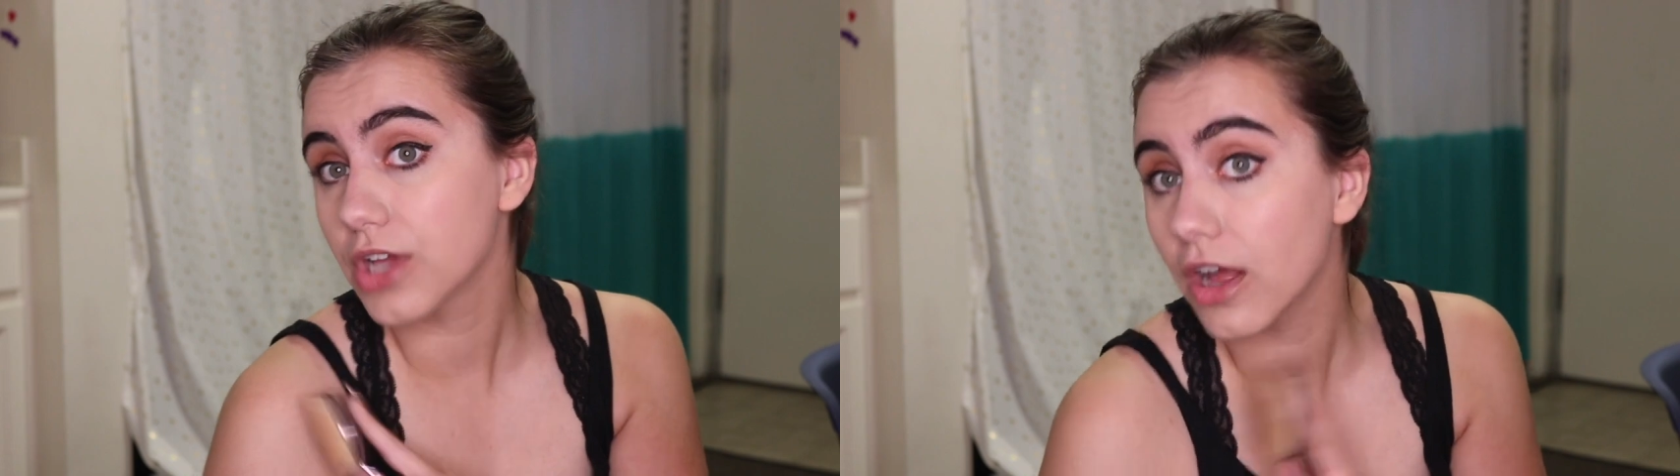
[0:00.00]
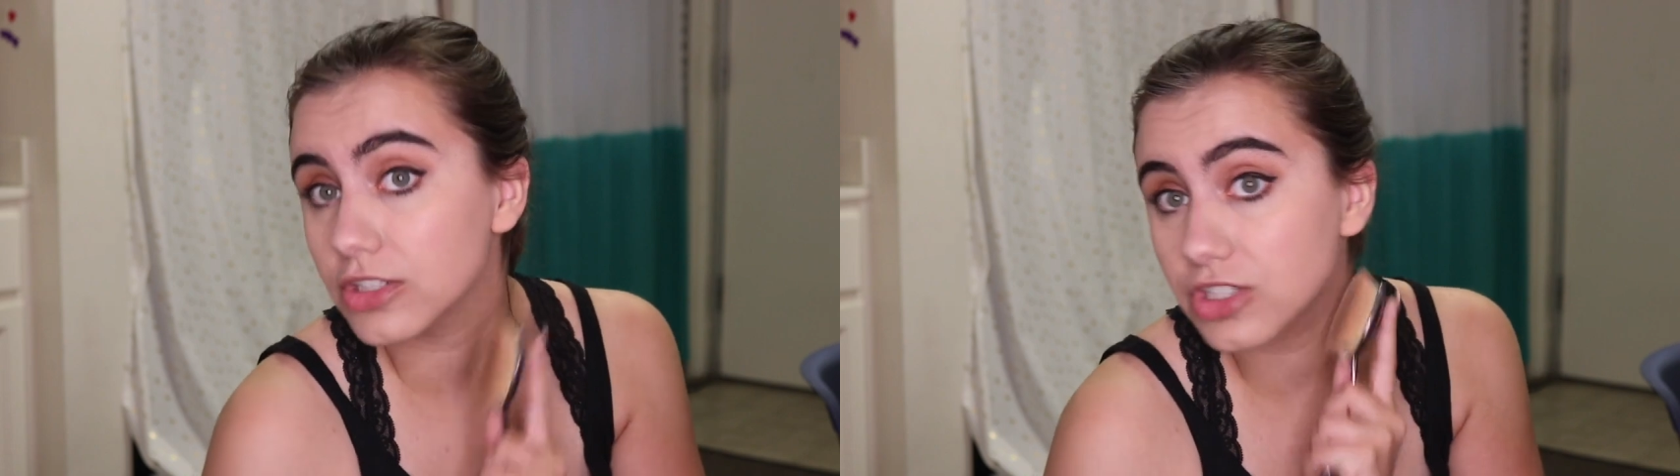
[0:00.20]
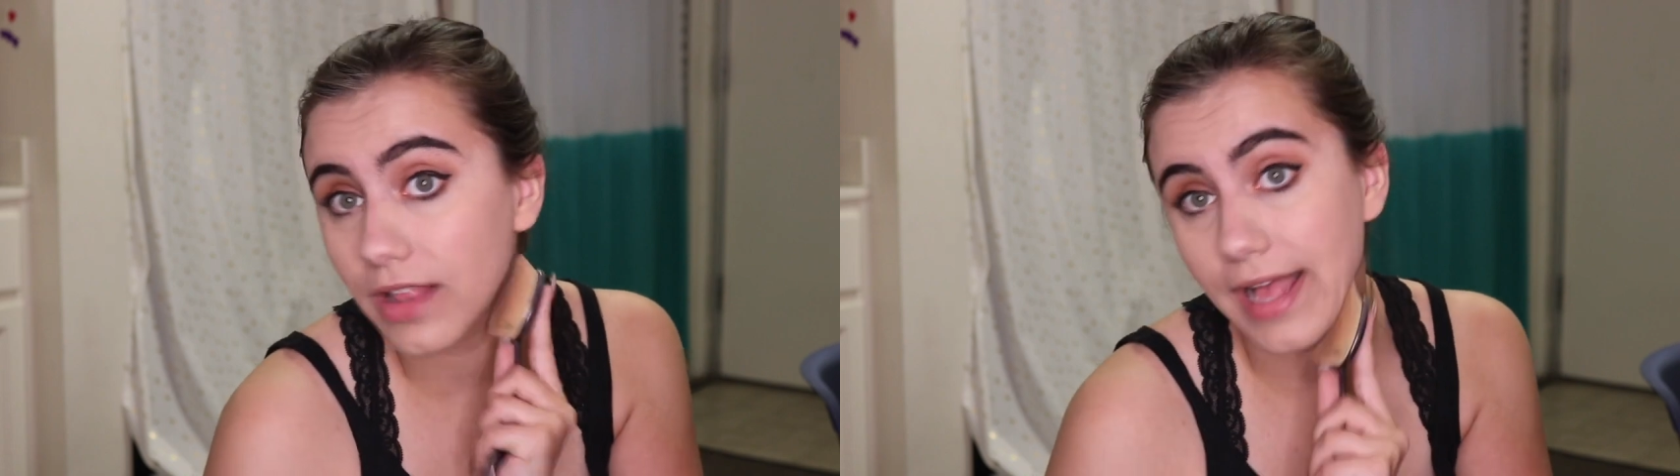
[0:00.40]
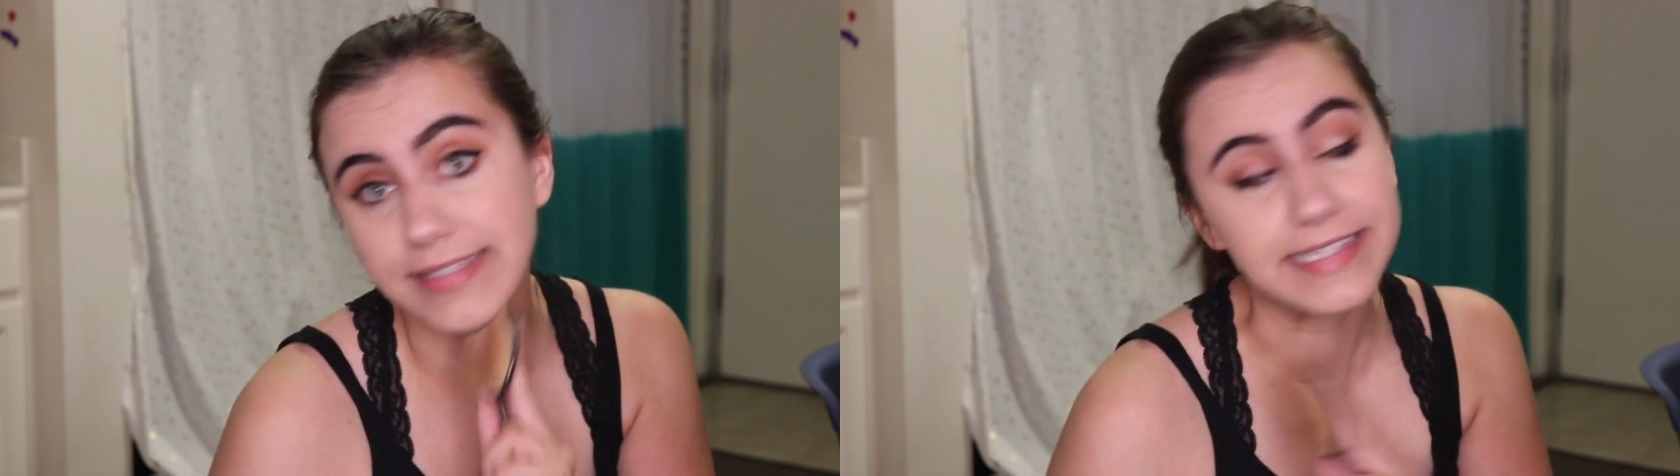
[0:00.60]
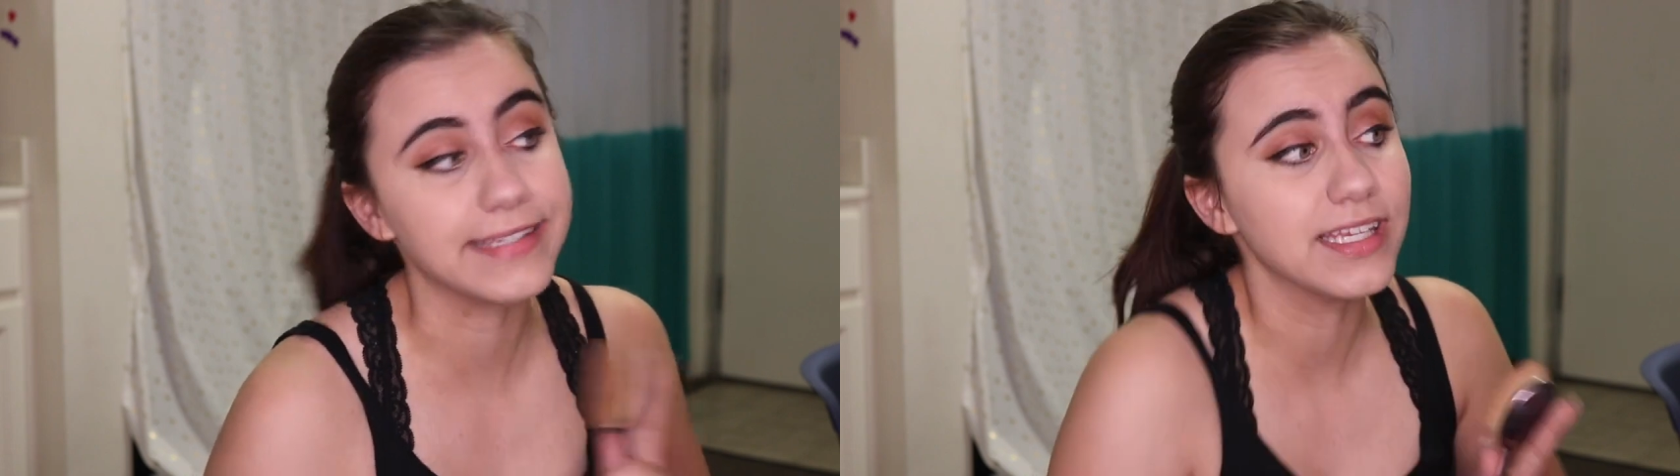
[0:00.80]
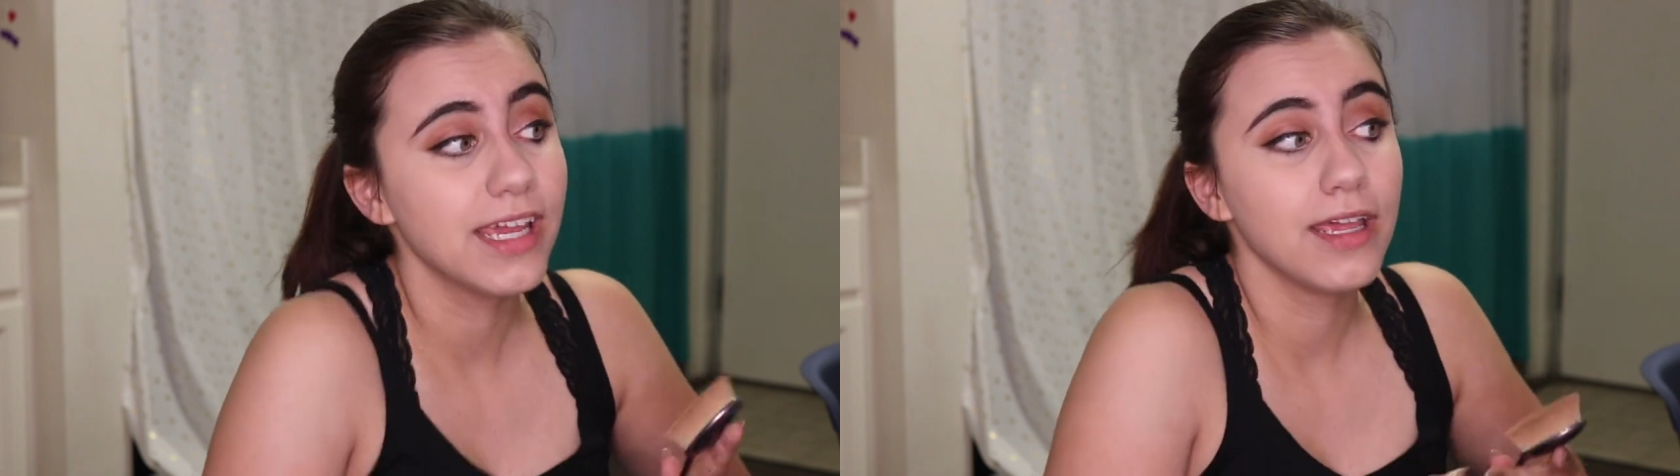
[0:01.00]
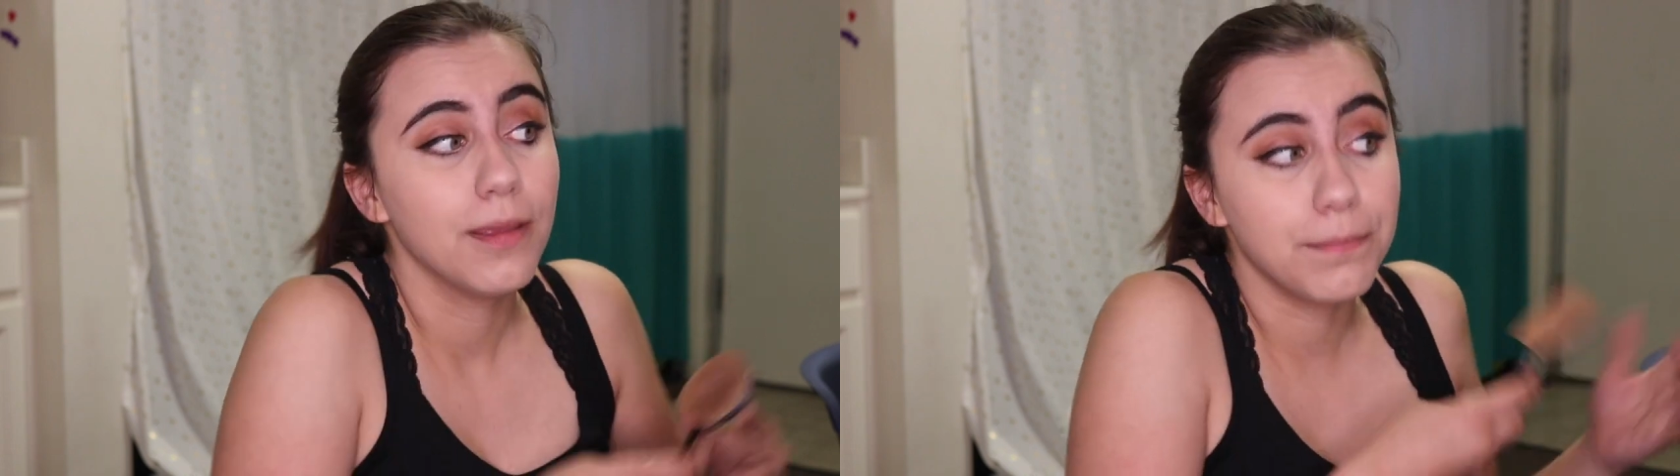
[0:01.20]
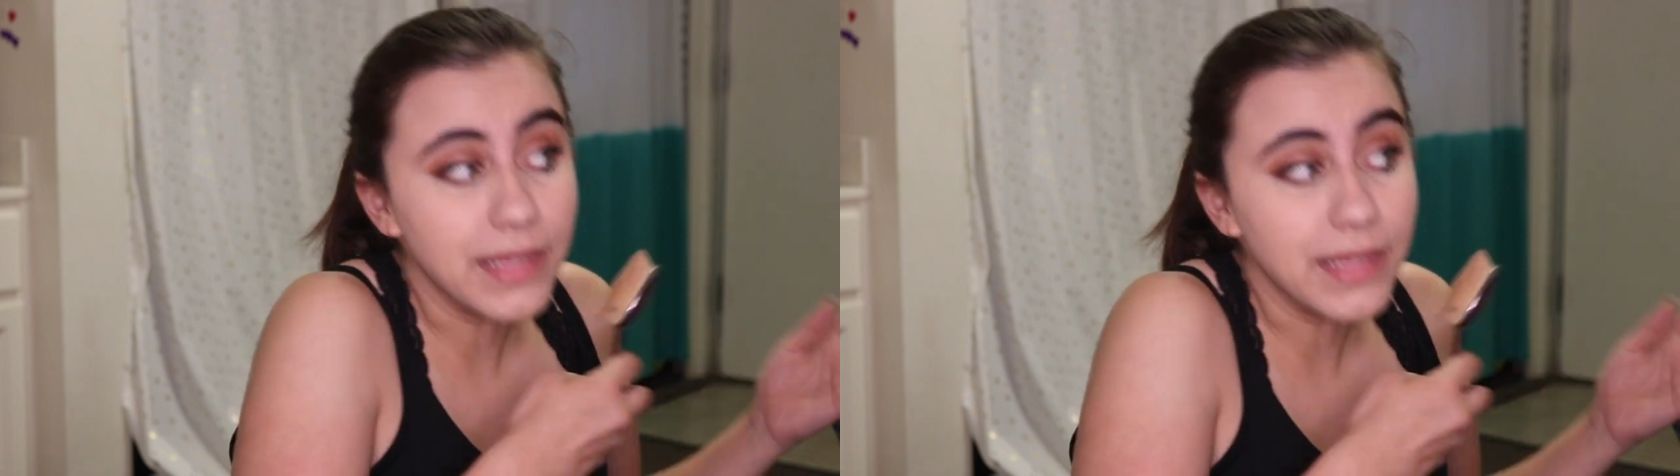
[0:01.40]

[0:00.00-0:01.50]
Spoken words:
Dodge classes,